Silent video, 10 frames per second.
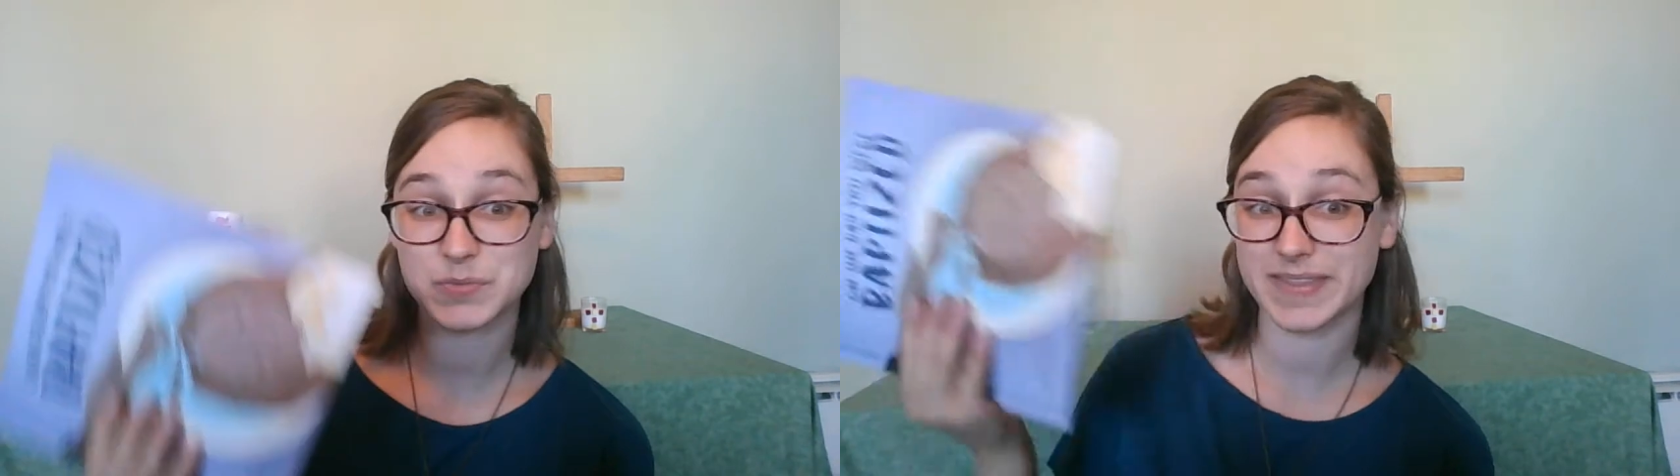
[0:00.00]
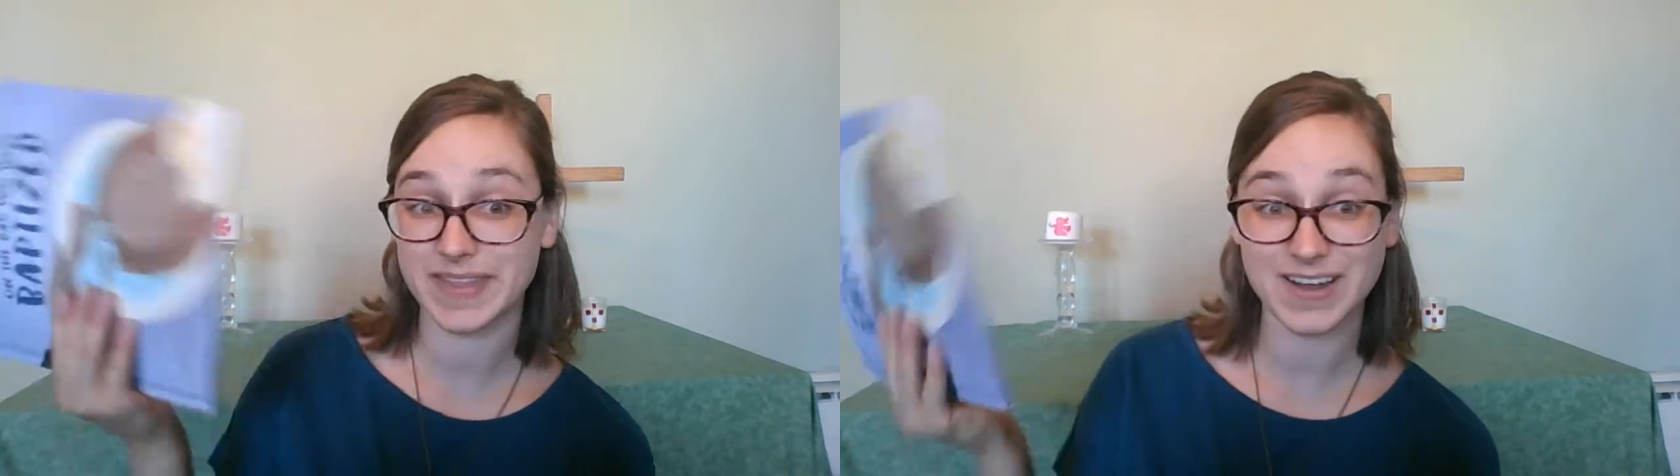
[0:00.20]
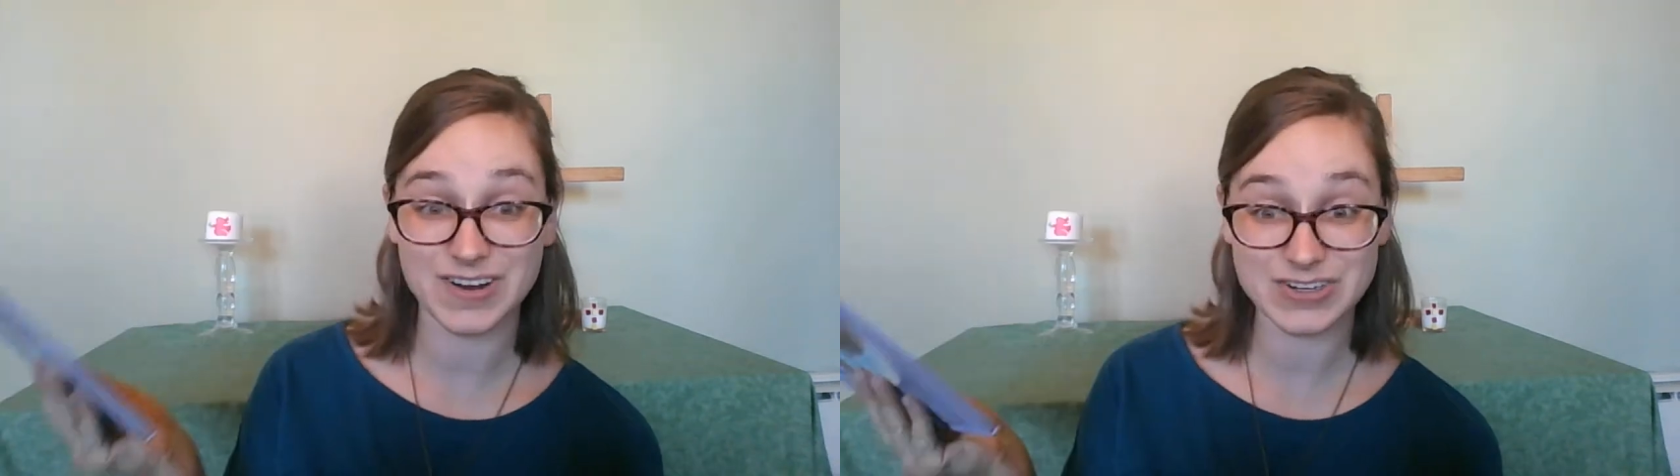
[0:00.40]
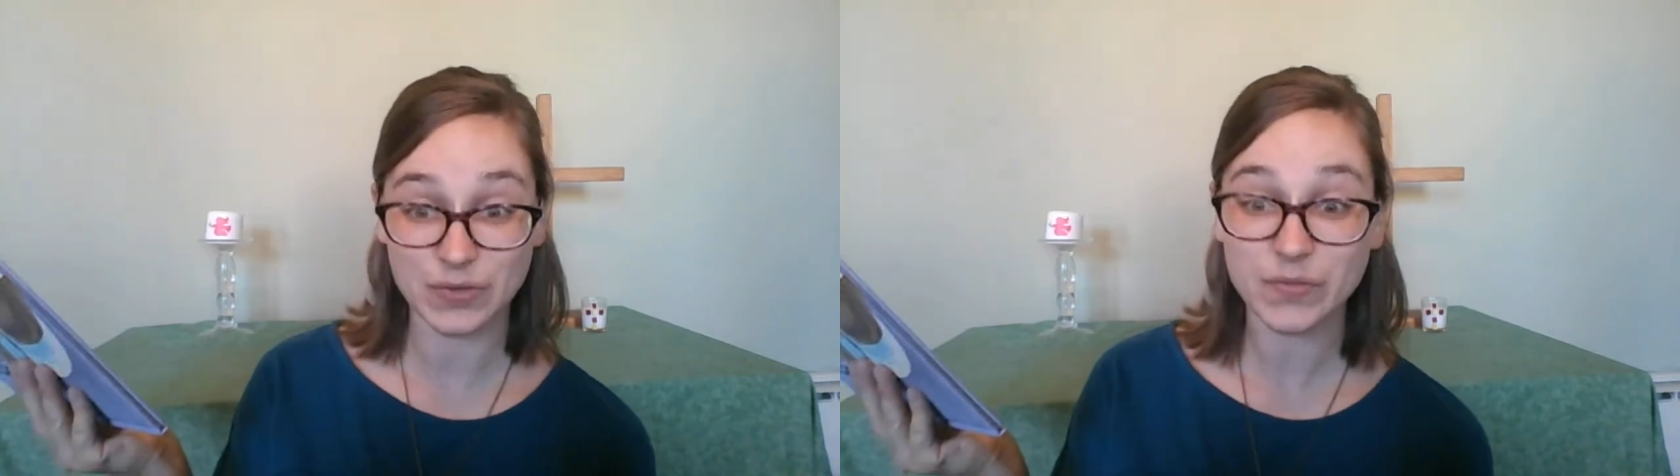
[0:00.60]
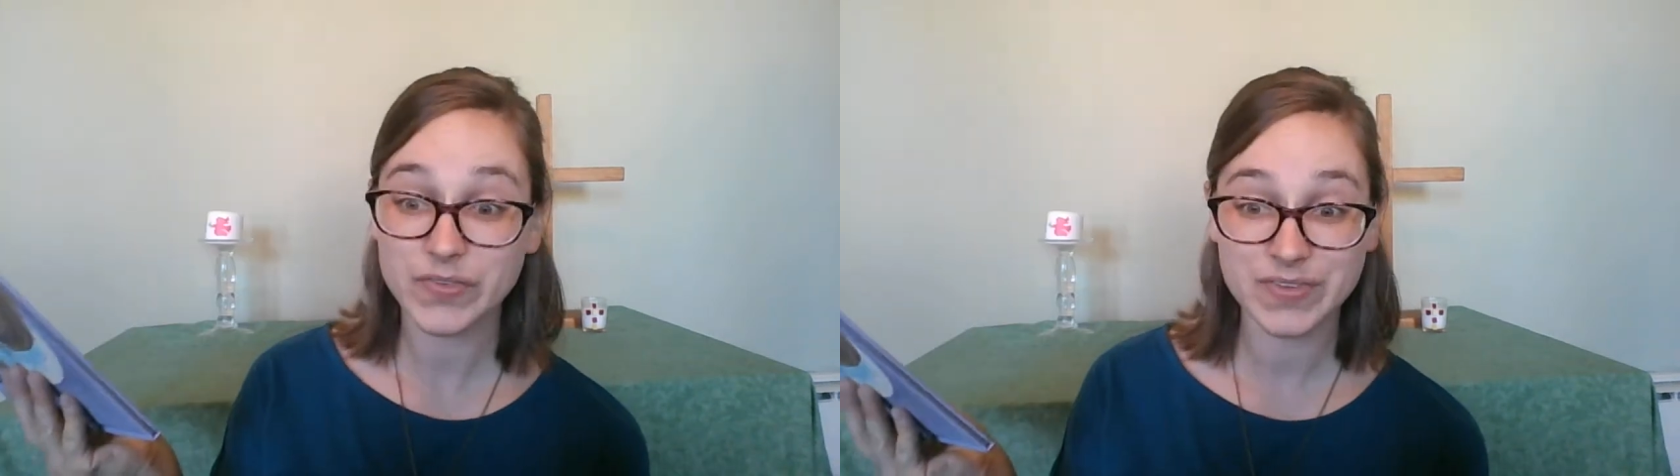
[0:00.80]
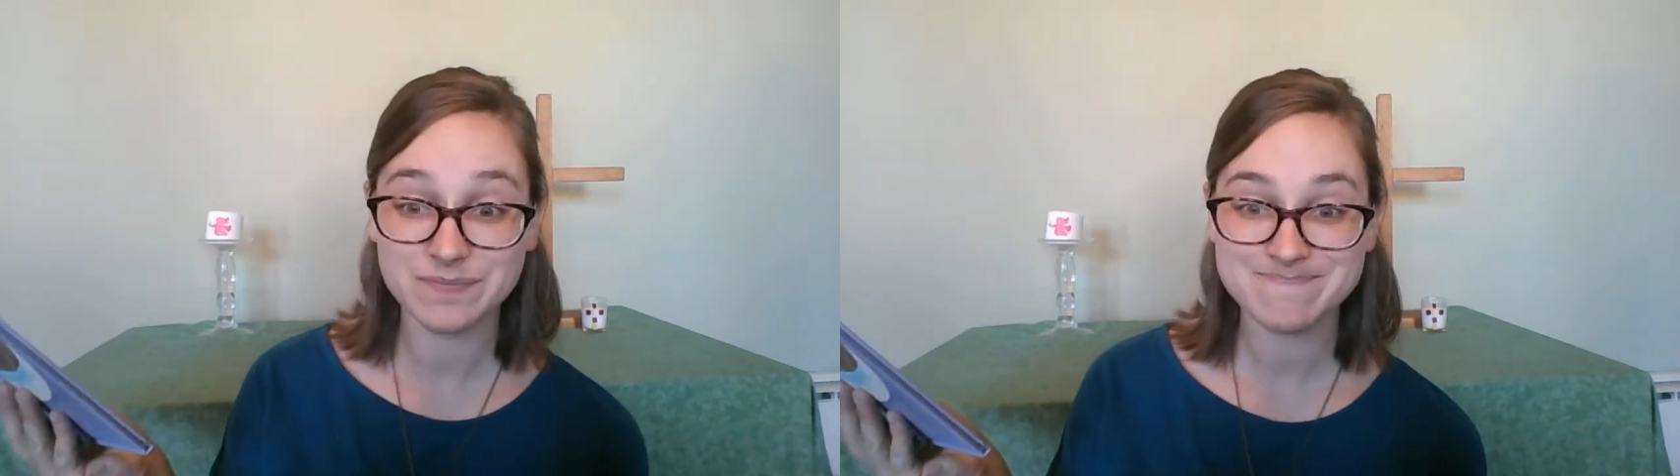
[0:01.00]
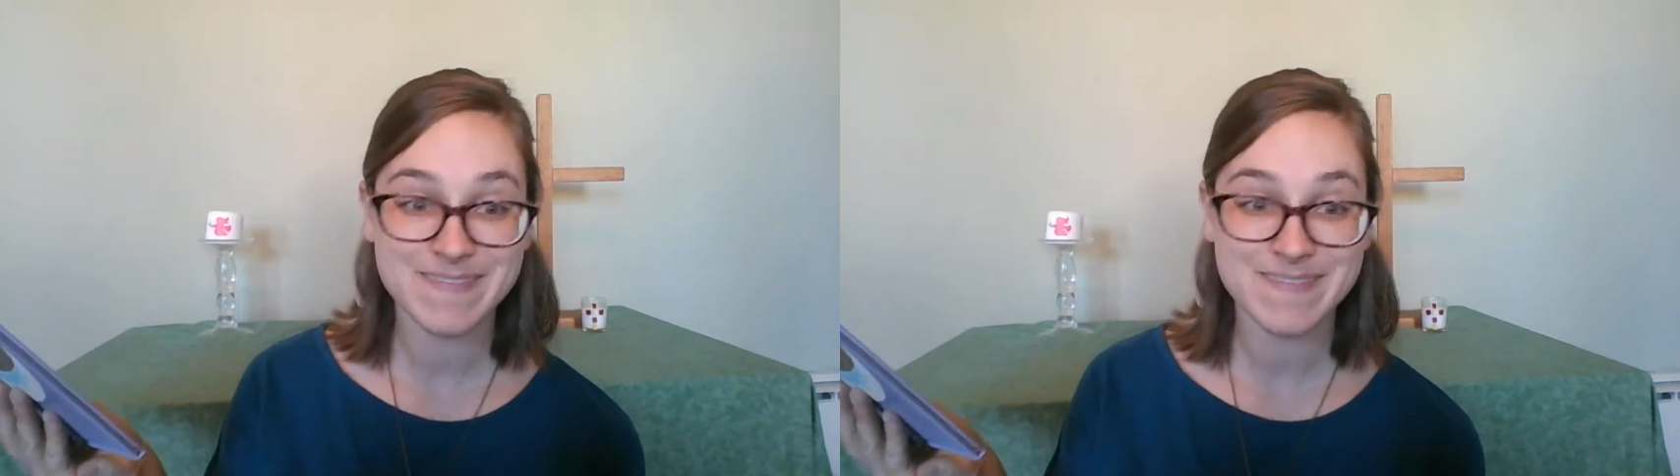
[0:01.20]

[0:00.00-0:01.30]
when they are adults,